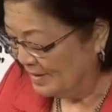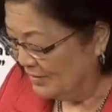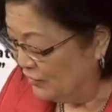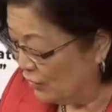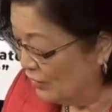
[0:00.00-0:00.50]

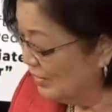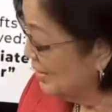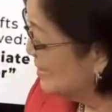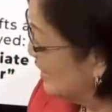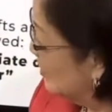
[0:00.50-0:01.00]
For
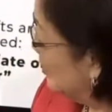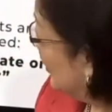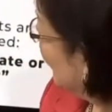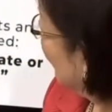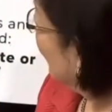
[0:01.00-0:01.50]

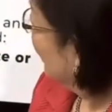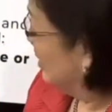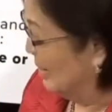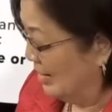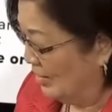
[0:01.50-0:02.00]
example,
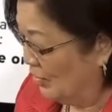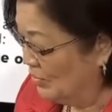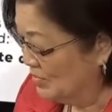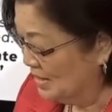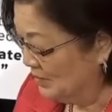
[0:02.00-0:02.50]

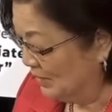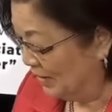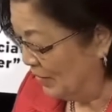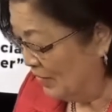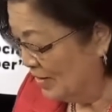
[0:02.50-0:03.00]
Home
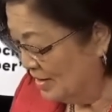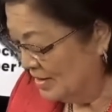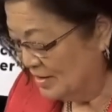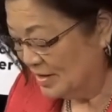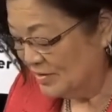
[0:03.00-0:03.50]
Depot
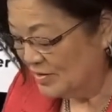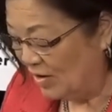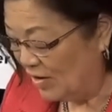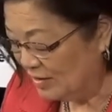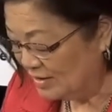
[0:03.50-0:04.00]
tells
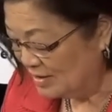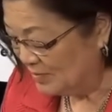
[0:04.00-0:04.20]
all its